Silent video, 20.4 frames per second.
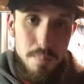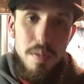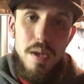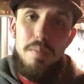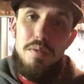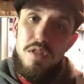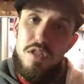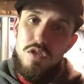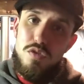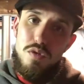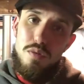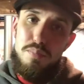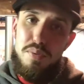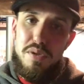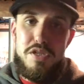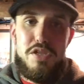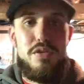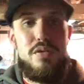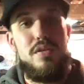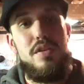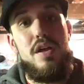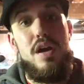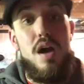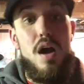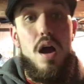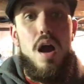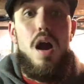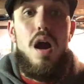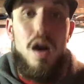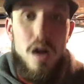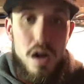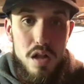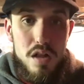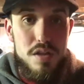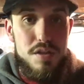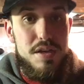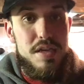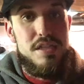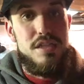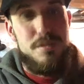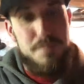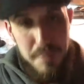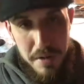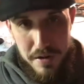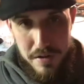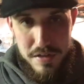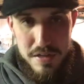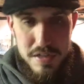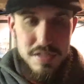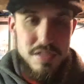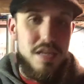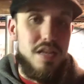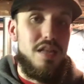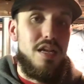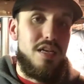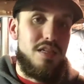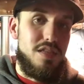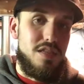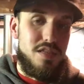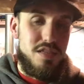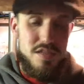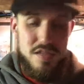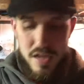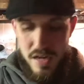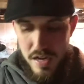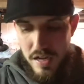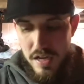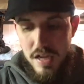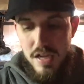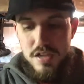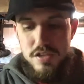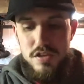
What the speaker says: Maybe this will put you in the holiday spirit, as they like to say.